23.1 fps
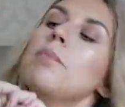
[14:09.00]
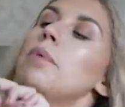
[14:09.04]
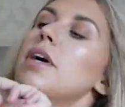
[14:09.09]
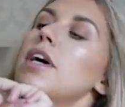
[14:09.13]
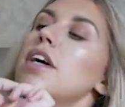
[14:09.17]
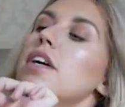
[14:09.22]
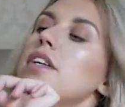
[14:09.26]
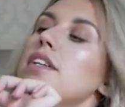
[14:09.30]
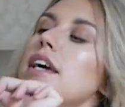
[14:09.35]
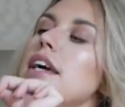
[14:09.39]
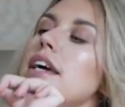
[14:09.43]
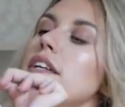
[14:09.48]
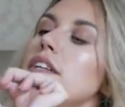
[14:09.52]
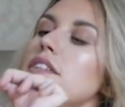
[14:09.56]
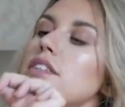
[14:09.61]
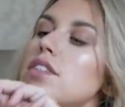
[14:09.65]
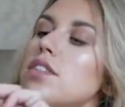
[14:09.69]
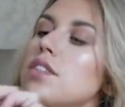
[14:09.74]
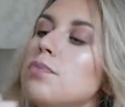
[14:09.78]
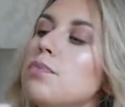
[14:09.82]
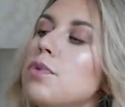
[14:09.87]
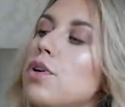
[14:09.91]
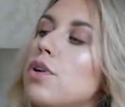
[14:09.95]
But in a
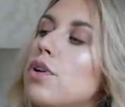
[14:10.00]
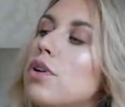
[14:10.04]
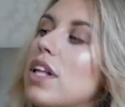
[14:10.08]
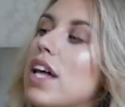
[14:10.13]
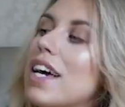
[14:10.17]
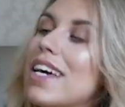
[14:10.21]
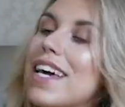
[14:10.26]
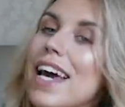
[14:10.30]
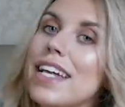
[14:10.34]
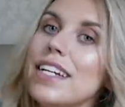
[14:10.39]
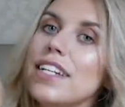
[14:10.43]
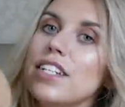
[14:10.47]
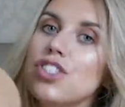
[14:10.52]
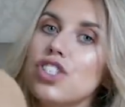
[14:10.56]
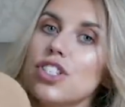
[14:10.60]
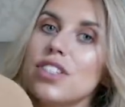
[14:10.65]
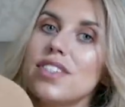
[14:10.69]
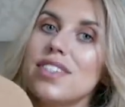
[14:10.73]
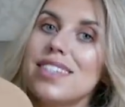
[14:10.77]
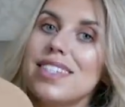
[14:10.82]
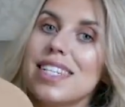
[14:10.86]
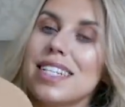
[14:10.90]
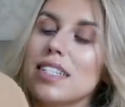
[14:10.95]
small, again at
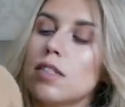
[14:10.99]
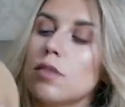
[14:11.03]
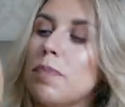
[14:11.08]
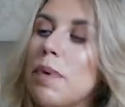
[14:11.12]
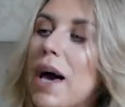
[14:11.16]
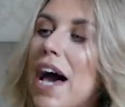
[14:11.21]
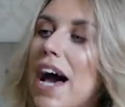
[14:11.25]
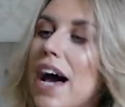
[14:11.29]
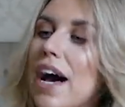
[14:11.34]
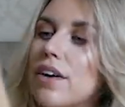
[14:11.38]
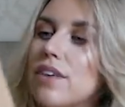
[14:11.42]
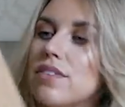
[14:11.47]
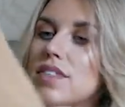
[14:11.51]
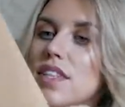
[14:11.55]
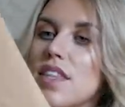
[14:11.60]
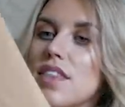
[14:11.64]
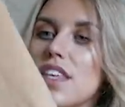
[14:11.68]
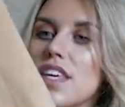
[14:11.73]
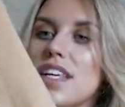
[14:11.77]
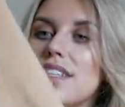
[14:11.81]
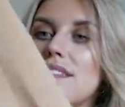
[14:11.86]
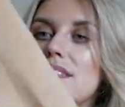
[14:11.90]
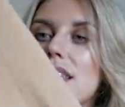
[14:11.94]
just six pounds,
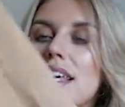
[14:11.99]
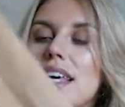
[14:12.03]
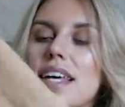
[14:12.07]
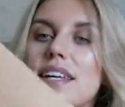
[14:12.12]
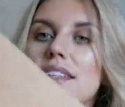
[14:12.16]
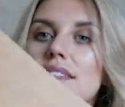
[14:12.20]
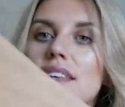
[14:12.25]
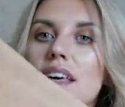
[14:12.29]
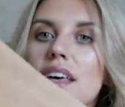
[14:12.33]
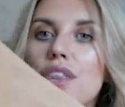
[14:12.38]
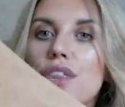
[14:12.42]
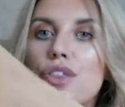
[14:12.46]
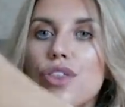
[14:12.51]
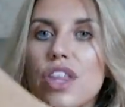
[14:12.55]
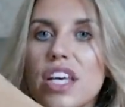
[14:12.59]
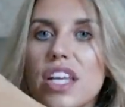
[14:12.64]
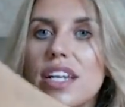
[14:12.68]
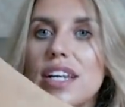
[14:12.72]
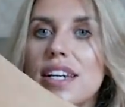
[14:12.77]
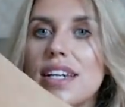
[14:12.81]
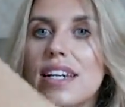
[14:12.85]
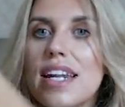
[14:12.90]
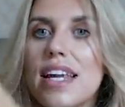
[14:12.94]
this is a
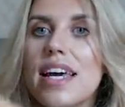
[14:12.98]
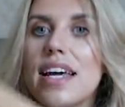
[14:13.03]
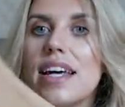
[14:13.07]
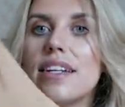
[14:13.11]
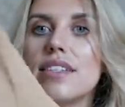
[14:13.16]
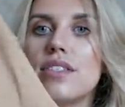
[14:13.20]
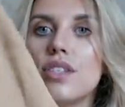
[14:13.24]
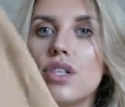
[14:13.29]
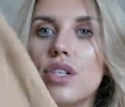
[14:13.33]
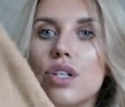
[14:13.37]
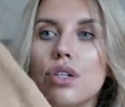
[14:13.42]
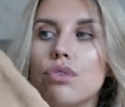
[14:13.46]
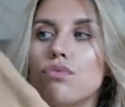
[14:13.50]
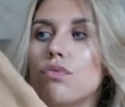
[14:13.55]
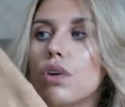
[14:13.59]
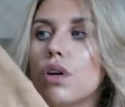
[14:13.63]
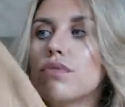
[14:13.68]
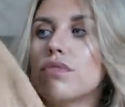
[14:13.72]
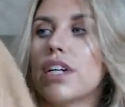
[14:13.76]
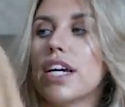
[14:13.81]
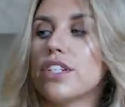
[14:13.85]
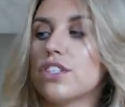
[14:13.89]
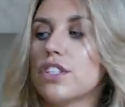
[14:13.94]
thinner knit
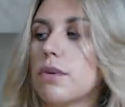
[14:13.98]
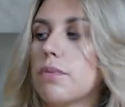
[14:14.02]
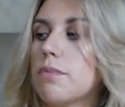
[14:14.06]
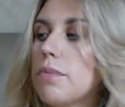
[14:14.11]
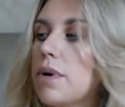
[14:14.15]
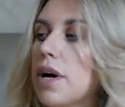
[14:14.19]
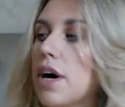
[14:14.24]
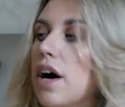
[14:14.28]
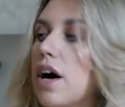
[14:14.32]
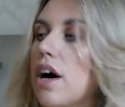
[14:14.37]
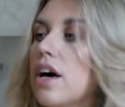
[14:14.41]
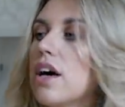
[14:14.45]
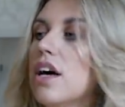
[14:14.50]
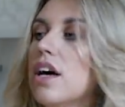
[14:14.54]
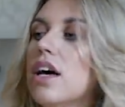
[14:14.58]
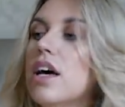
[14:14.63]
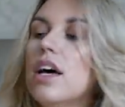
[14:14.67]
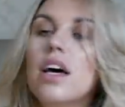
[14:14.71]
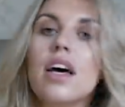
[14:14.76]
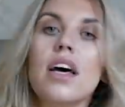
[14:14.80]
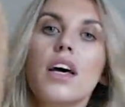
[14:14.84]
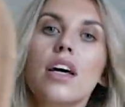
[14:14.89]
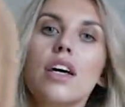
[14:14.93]
roll neck jumper.
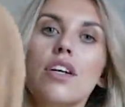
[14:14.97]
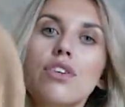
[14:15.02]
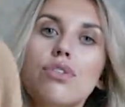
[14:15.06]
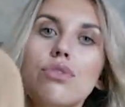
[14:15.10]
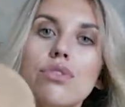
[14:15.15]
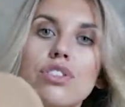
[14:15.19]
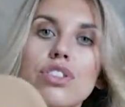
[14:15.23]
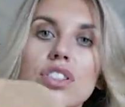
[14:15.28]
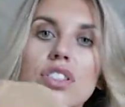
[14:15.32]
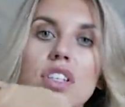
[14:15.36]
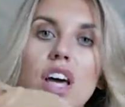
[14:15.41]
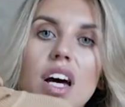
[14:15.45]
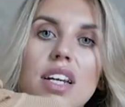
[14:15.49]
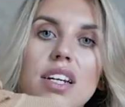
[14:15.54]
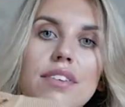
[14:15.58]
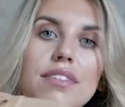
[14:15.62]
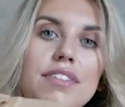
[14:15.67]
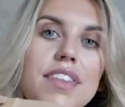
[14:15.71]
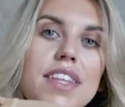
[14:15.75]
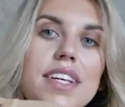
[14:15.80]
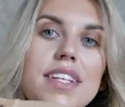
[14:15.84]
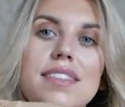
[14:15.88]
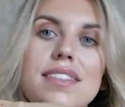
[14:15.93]
Gorgeous colour
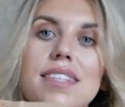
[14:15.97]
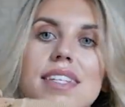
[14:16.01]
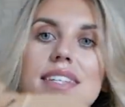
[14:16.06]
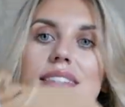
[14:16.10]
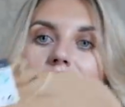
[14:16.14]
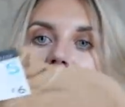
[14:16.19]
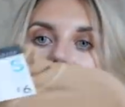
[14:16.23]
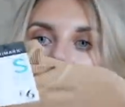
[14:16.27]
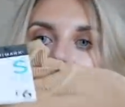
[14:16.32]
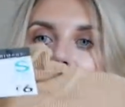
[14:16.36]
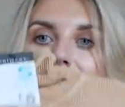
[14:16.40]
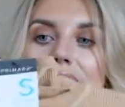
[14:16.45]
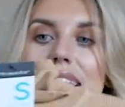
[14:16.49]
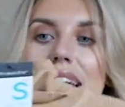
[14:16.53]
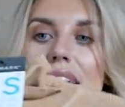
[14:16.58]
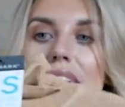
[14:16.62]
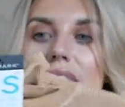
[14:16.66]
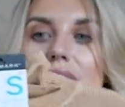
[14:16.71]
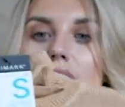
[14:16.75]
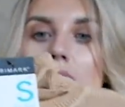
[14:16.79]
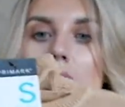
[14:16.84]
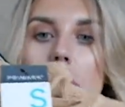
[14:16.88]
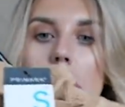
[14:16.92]
for this season.
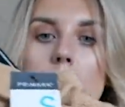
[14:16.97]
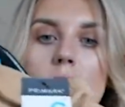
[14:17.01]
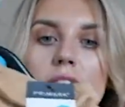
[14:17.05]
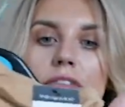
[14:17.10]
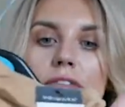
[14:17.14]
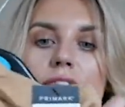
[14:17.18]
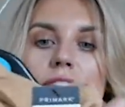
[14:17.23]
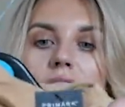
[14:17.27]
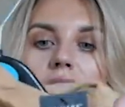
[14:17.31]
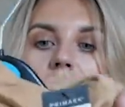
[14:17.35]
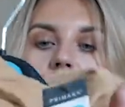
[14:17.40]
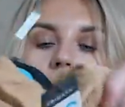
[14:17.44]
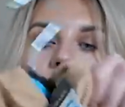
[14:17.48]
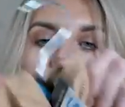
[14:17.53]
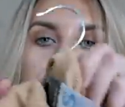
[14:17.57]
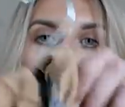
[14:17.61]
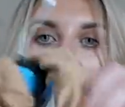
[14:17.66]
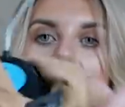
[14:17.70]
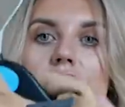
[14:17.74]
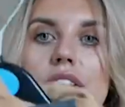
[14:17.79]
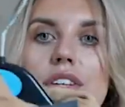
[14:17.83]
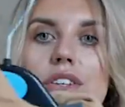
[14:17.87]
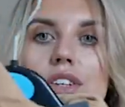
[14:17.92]
Again, I'm a big fan of
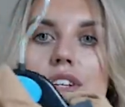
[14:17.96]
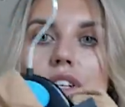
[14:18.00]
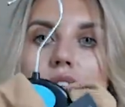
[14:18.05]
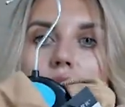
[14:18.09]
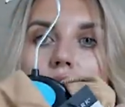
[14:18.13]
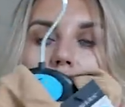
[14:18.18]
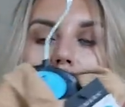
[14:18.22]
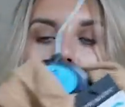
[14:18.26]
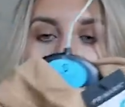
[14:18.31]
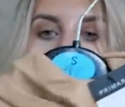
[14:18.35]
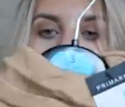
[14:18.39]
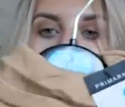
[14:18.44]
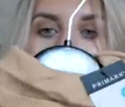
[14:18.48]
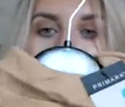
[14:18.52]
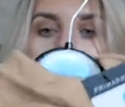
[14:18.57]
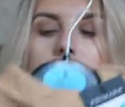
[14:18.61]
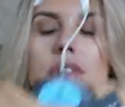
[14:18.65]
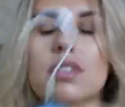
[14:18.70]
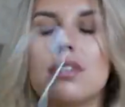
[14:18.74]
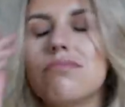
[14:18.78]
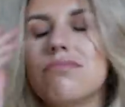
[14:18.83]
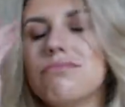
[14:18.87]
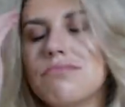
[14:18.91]
the
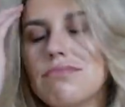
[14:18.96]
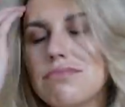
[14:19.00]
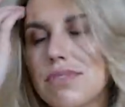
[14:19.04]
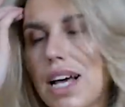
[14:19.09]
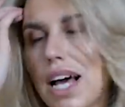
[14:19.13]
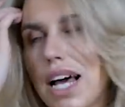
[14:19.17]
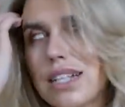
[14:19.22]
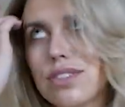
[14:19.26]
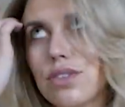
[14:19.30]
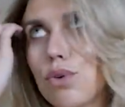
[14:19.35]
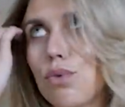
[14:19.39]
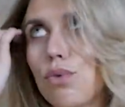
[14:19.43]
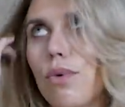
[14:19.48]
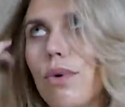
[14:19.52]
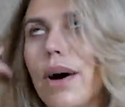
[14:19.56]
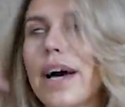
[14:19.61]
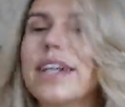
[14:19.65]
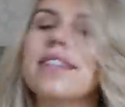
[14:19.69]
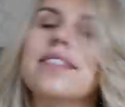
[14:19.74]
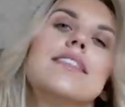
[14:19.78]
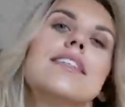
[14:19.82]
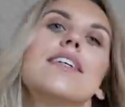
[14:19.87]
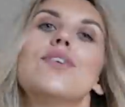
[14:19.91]
neutrals, as
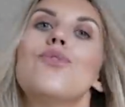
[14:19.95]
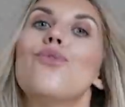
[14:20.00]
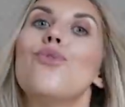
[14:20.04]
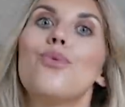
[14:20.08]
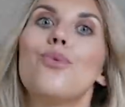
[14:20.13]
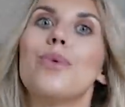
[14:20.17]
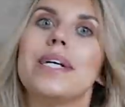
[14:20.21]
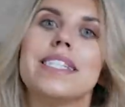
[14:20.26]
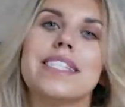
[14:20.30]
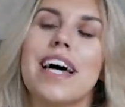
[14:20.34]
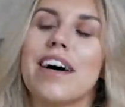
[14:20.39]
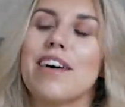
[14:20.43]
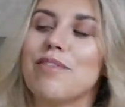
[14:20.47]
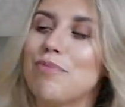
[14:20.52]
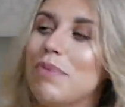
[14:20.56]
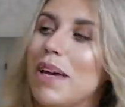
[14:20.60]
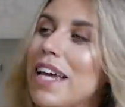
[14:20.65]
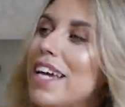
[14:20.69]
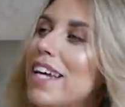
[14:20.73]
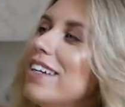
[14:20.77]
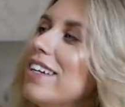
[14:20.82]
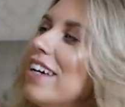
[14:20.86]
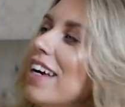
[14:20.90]
always, always have
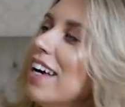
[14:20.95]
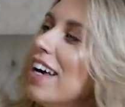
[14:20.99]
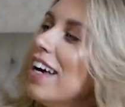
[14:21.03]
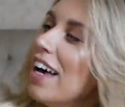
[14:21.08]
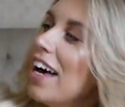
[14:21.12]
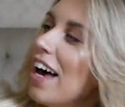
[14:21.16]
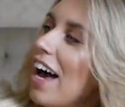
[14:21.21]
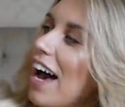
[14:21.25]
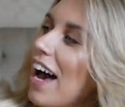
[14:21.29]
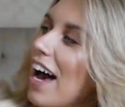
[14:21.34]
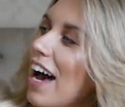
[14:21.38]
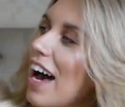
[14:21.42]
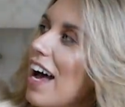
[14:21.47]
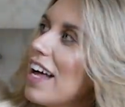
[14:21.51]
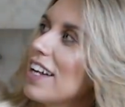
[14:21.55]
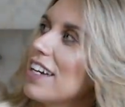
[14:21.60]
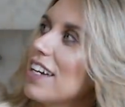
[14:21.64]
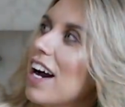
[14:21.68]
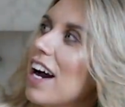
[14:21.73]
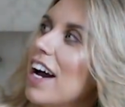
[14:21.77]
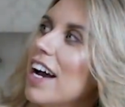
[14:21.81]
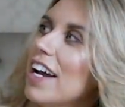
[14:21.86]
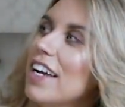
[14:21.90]
been. And
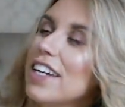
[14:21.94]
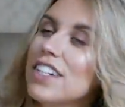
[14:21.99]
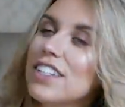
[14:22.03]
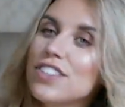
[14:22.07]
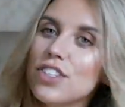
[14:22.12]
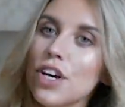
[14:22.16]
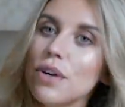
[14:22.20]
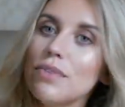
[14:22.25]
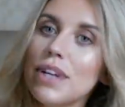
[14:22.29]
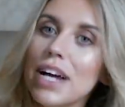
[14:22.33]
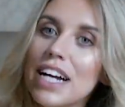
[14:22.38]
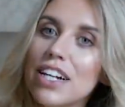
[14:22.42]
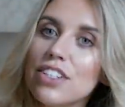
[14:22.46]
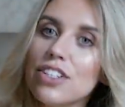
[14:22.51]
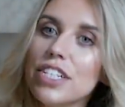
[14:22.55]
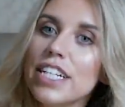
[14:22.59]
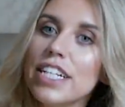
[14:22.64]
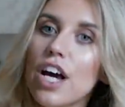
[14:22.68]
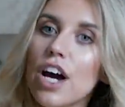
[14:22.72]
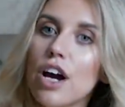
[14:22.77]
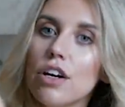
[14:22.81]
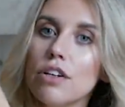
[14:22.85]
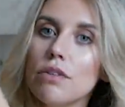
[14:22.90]
I don't
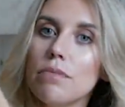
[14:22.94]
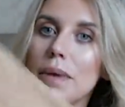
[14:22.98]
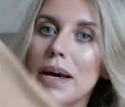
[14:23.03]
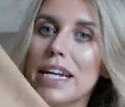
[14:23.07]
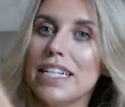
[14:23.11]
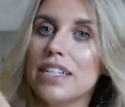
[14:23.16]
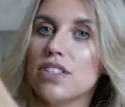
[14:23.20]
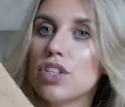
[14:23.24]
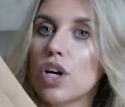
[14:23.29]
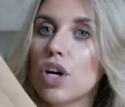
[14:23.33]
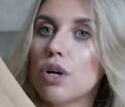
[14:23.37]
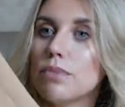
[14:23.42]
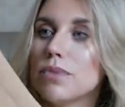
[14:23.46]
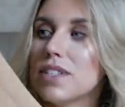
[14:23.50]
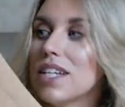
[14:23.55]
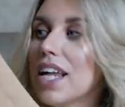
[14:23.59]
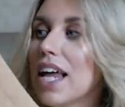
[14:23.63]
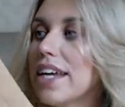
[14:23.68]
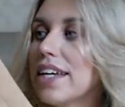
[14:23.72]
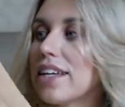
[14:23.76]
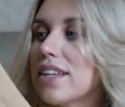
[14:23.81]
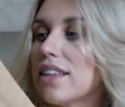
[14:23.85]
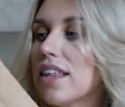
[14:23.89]
actually own many tops
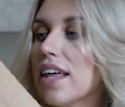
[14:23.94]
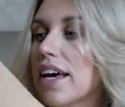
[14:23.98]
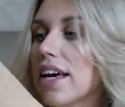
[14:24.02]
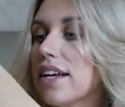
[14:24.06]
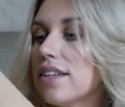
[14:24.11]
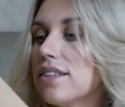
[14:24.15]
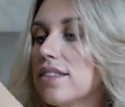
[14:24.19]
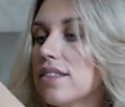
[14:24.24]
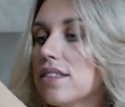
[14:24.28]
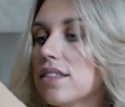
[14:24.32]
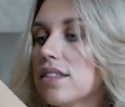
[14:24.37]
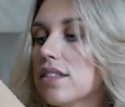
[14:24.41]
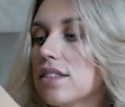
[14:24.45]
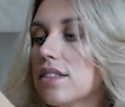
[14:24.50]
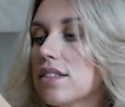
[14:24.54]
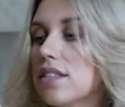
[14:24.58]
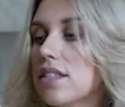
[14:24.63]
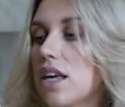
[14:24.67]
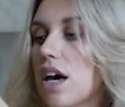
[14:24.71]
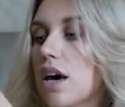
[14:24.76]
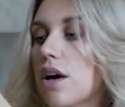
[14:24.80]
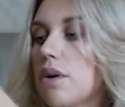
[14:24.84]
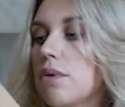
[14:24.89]
like this,
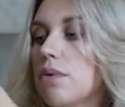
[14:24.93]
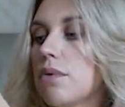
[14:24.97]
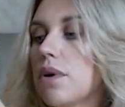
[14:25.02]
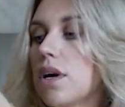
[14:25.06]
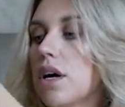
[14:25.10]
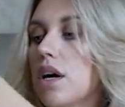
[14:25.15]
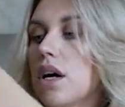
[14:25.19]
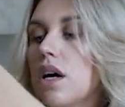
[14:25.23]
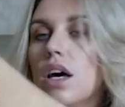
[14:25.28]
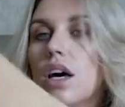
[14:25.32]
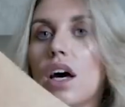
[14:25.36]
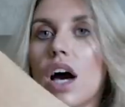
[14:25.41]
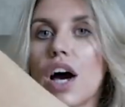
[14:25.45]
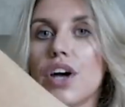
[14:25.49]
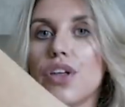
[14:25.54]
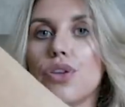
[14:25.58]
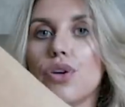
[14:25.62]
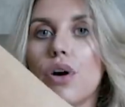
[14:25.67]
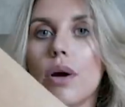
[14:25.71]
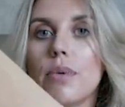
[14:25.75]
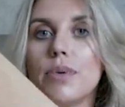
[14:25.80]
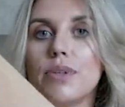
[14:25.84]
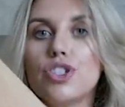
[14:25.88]
so I
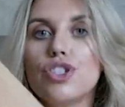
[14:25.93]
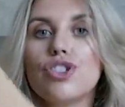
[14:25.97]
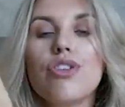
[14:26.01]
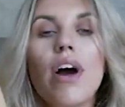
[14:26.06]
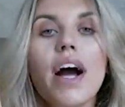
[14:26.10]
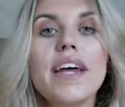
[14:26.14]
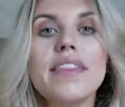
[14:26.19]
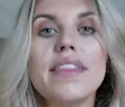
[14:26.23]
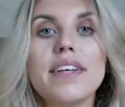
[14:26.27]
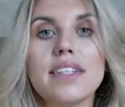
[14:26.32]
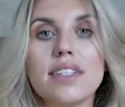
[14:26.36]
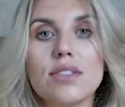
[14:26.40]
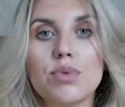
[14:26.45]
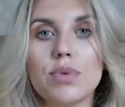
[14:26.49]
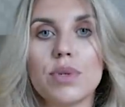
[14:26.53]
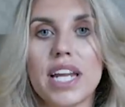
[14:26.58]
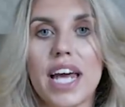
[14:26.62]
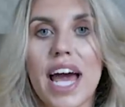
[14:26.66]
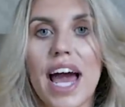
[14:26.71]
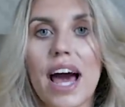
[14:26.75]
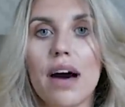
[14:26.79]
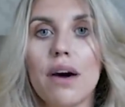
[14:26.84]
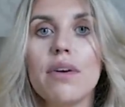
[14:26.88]
thought I would try this
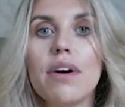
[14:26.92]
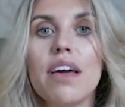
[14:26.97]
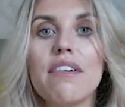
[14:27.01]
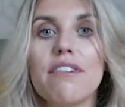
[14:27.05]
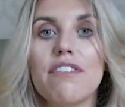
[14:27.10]
one out.